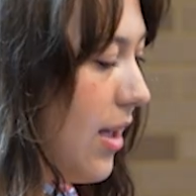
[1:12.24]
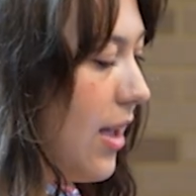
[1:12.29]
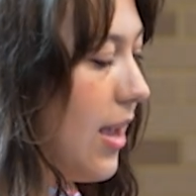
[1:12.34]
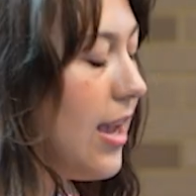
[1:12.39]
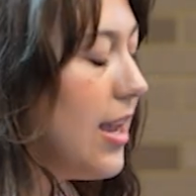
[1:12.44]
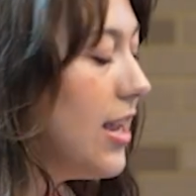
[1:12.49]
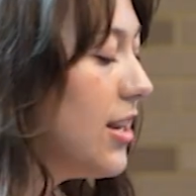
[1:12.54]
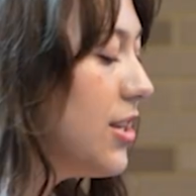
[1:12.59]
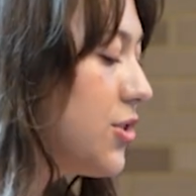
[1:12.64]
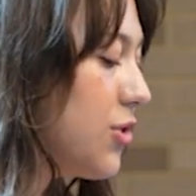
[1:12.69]

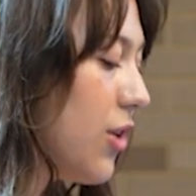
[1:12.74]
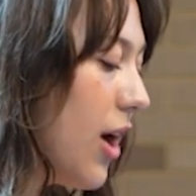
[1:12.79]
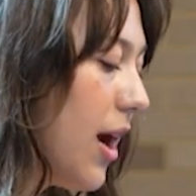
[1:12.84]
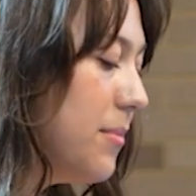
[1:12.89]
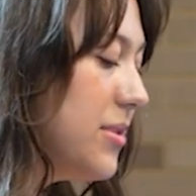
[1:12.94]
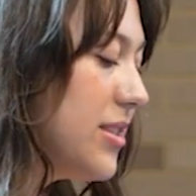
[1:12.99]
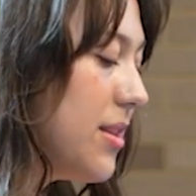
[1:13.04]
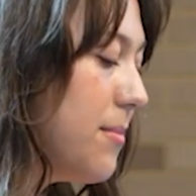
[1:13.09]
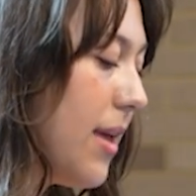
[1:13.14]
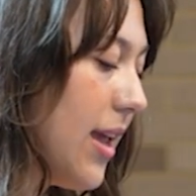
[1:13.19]
He
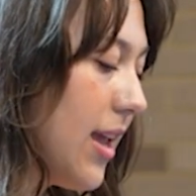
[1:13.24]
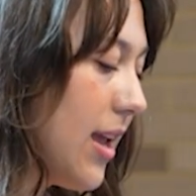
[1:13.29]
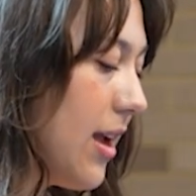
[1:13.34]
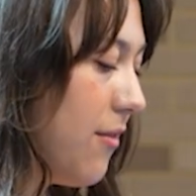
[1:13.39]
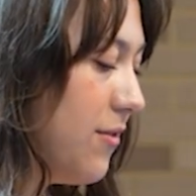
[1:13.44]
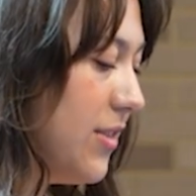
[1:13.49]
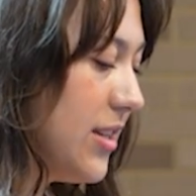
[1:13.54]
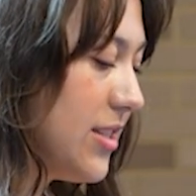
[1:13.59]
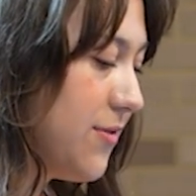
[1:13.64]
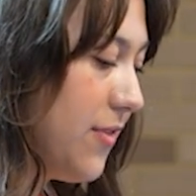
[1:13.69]
describes the making
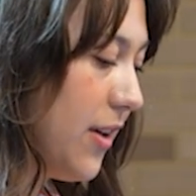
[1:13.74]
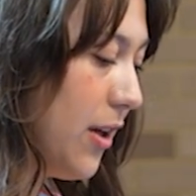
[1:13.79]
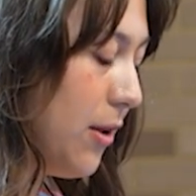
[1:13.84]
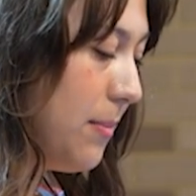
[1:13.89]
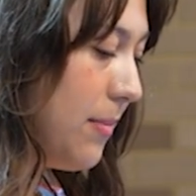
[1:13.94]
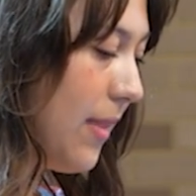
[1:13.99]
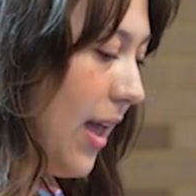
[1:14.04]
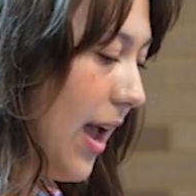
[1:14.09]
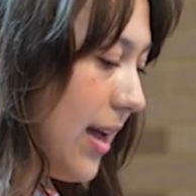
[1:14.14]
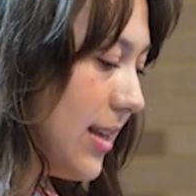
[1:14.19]
of this
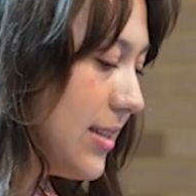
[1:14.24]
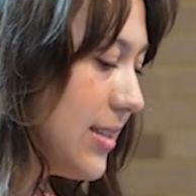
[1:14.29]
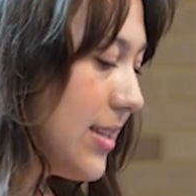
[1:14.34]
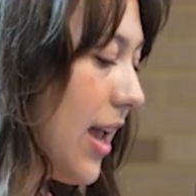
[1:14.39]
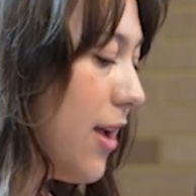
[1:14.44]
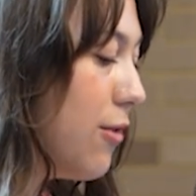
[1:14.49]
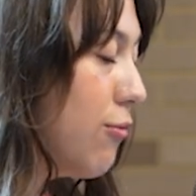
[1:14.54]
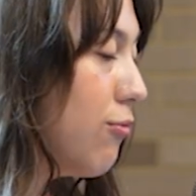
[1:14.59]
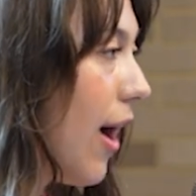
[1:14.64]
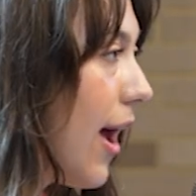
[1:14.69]
film as
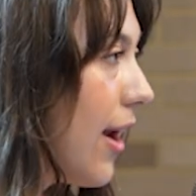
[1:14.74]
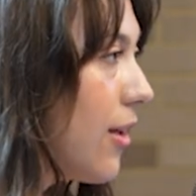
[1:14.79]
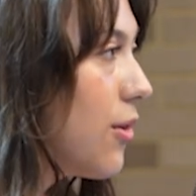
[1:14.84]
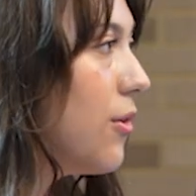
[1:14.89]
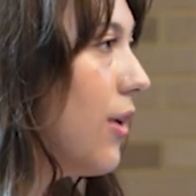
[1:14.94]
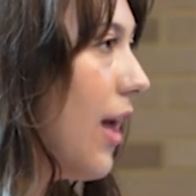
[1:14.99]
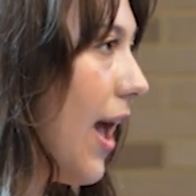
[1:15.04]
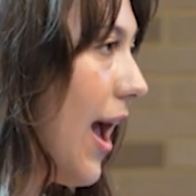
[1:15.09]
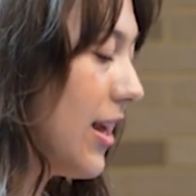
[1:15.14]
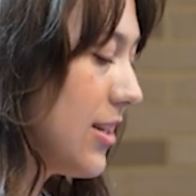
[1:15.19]
a
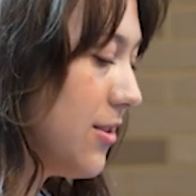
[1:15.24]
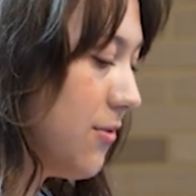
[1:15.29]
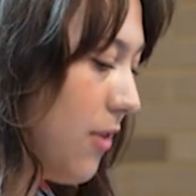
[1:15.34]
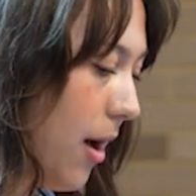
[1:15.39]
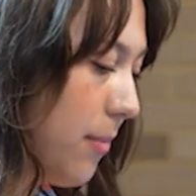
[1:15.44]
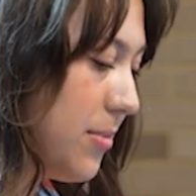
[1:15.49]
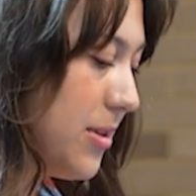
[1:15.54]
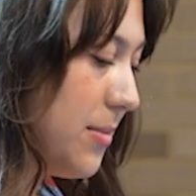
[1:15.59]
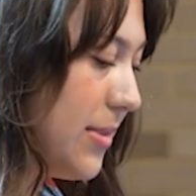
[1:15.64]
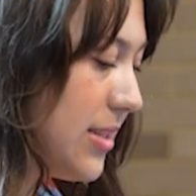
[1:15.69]
radical act of
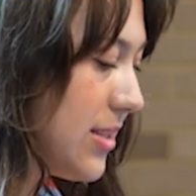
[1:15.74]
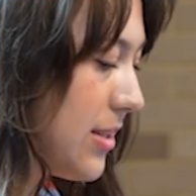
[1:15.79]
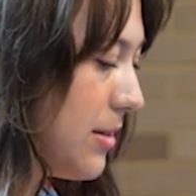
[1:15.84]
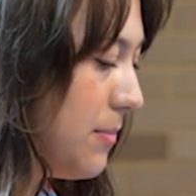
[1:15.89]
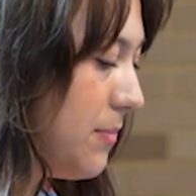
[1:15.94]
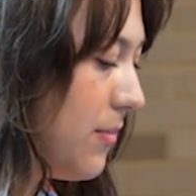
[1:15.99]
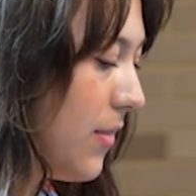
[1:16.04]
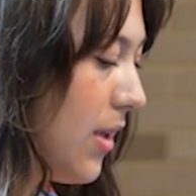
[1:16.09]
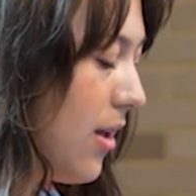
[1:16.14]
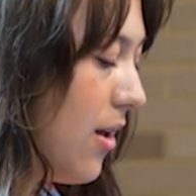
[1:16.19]

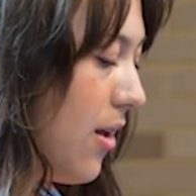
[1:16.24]
optimism,